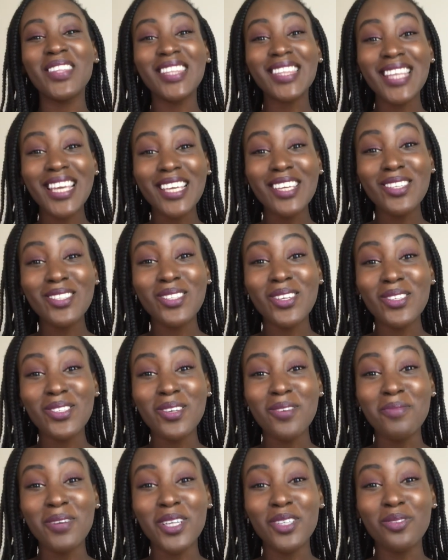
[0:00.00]
Thank you
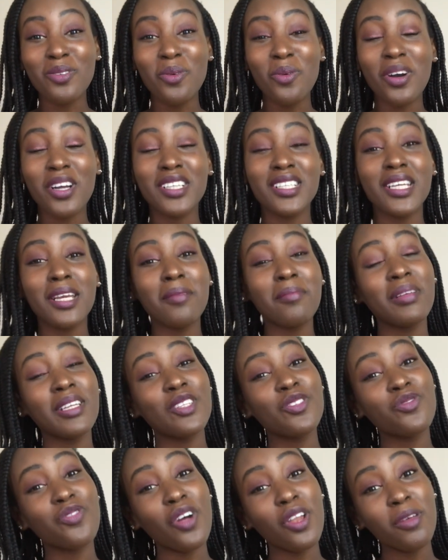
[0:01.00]
so much for watching.
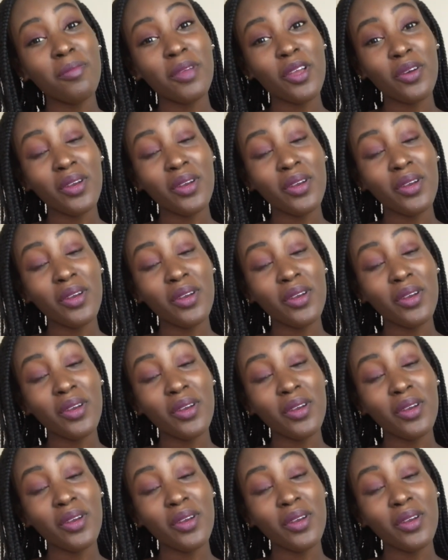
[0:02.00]
Please follow me